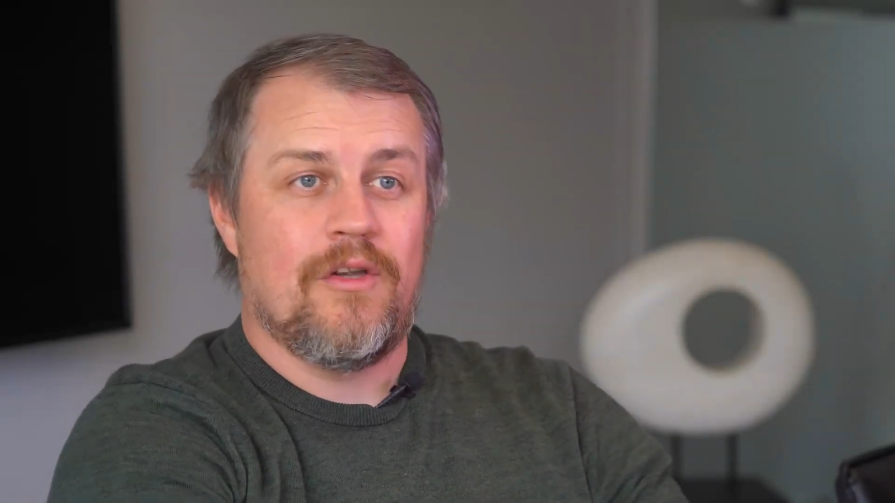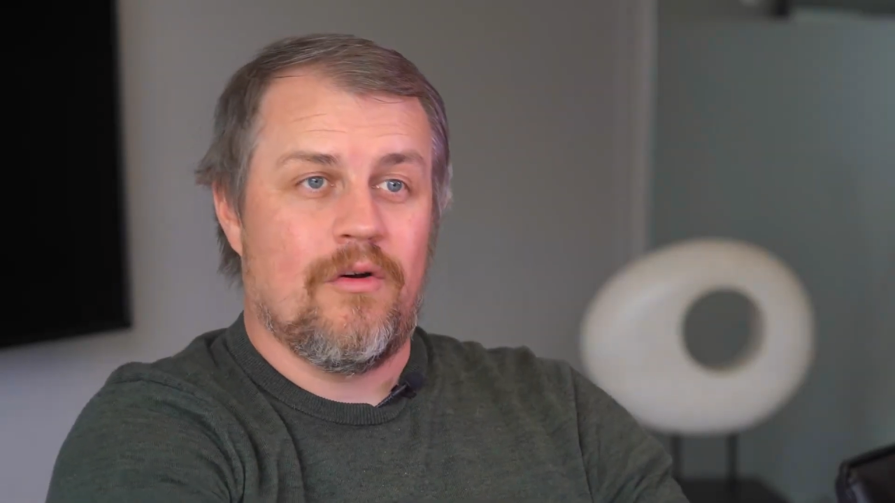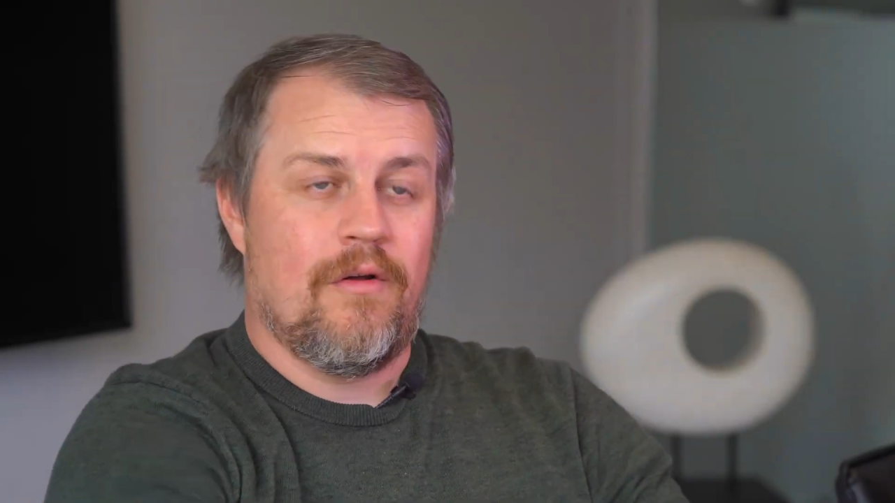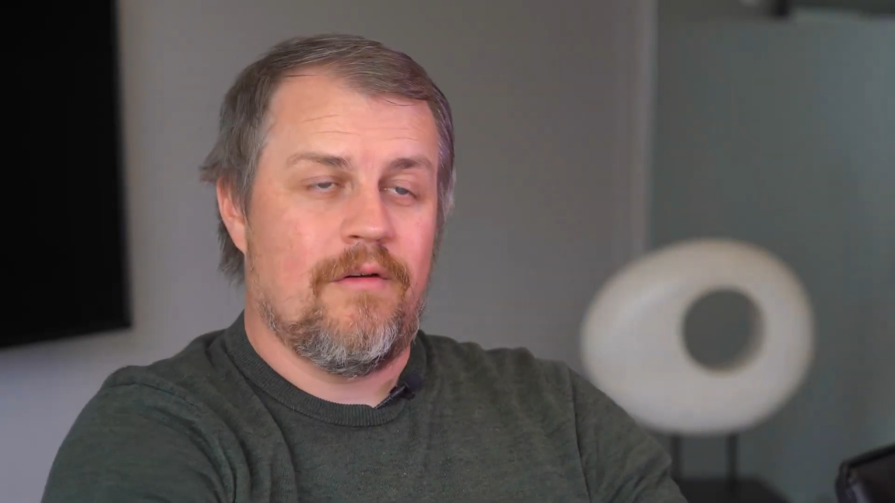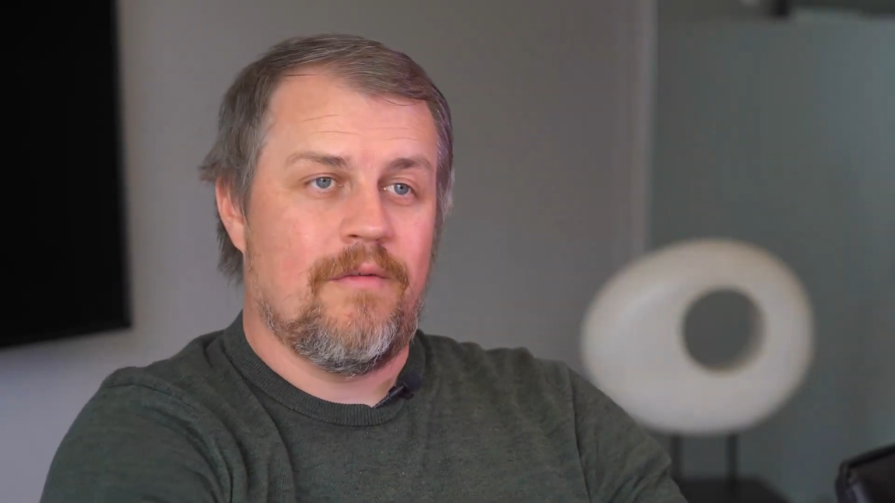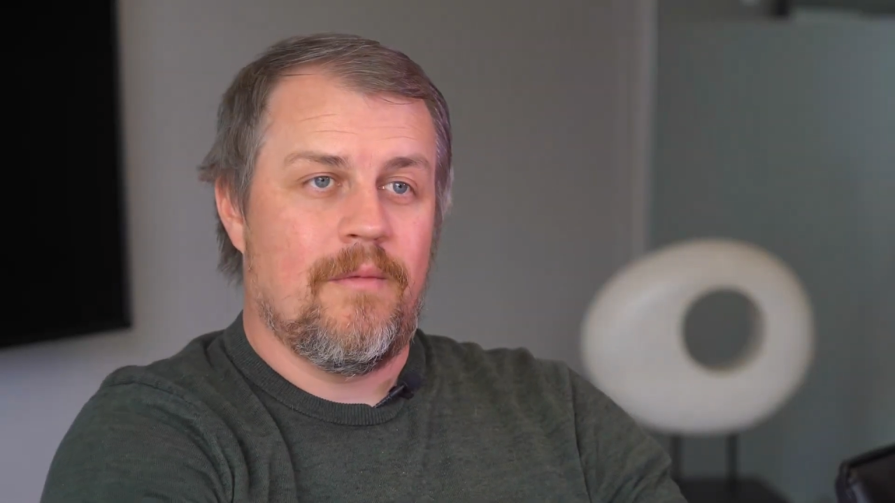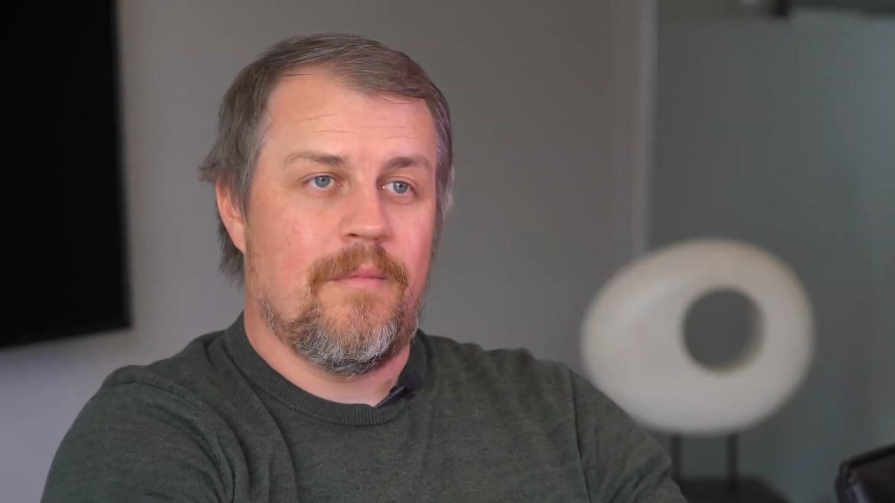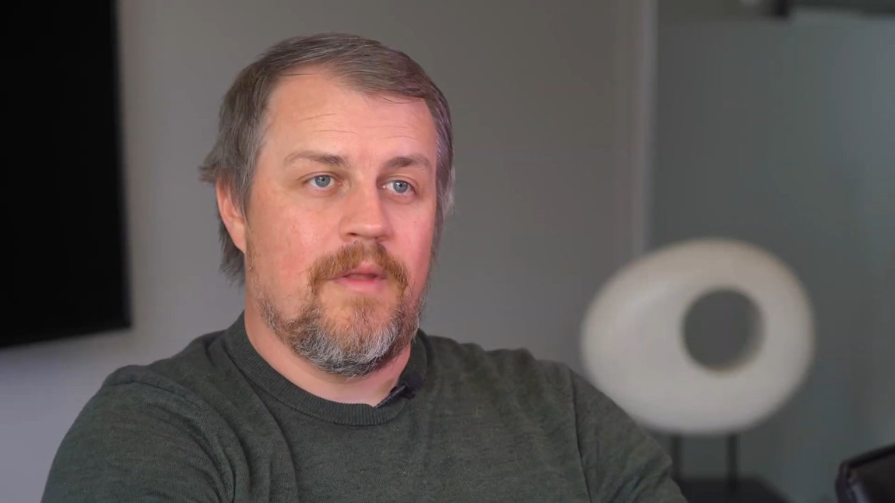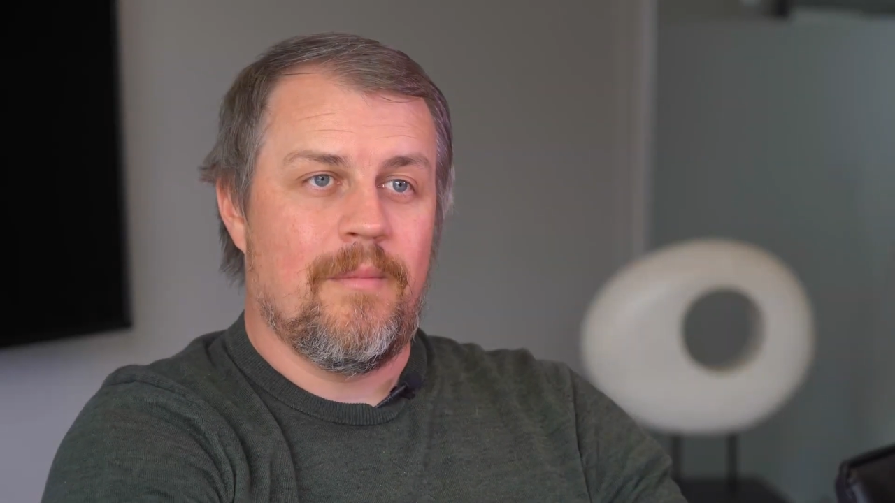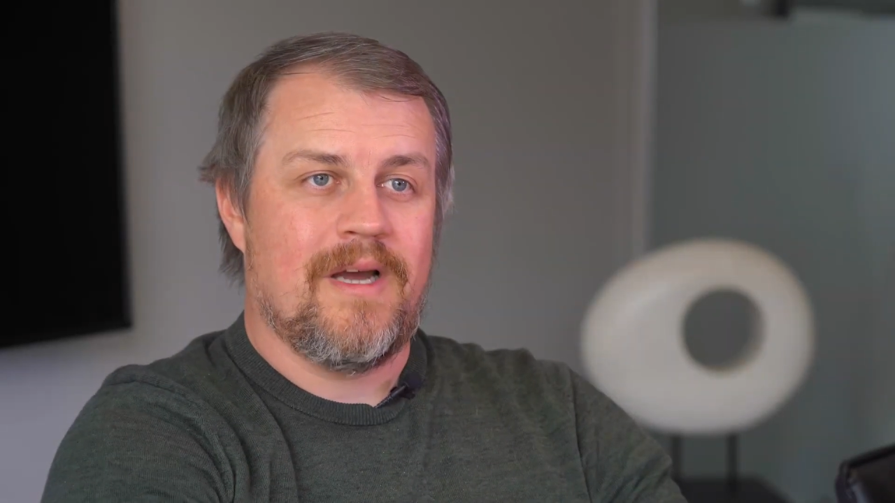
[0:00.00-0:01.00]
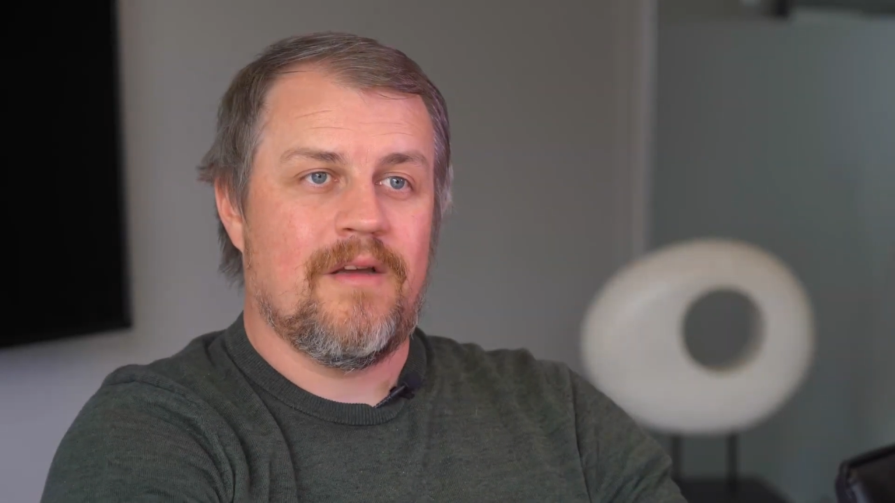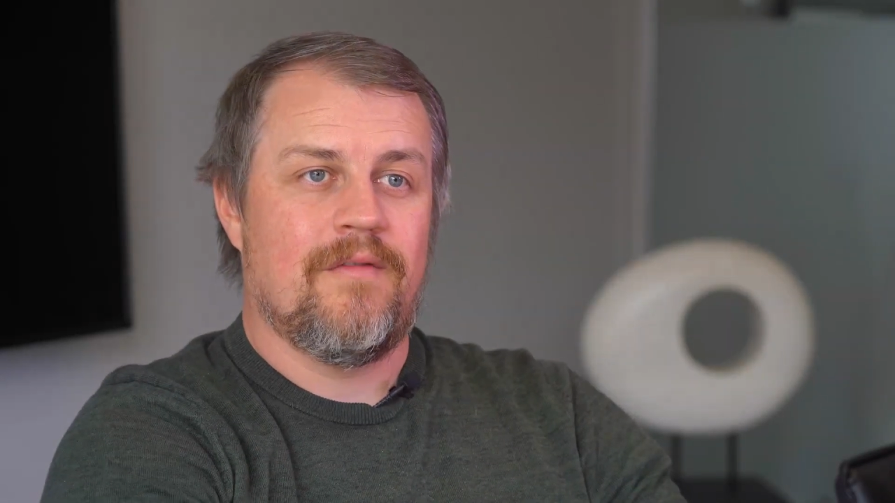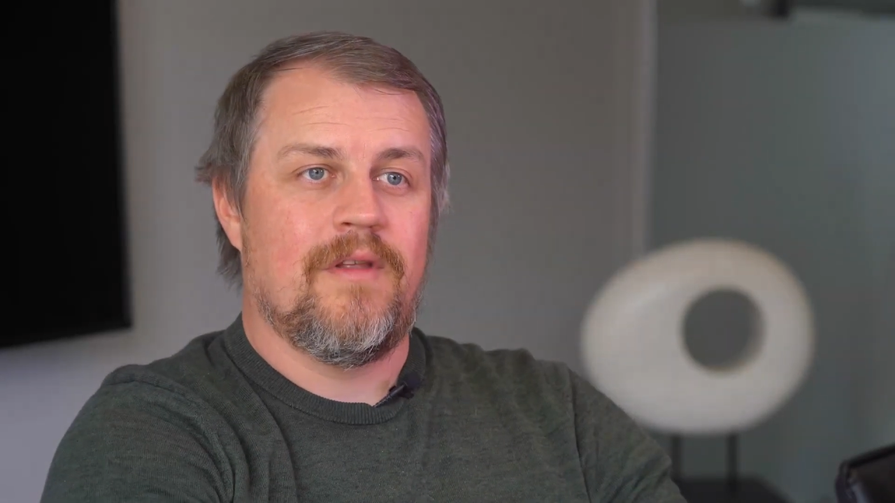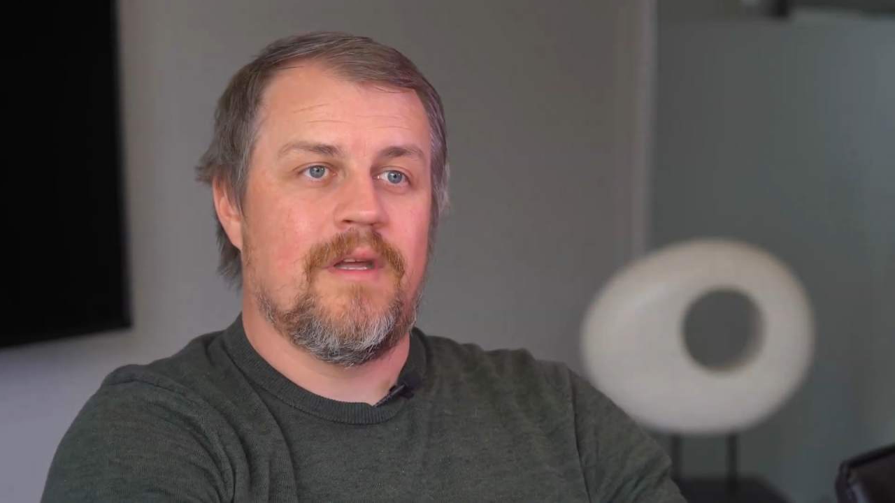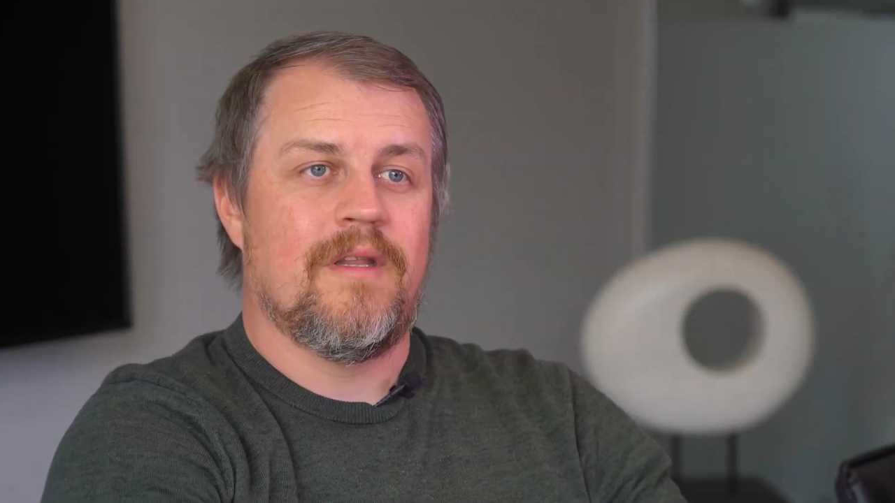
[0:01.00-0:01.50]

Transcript: or out of the back of the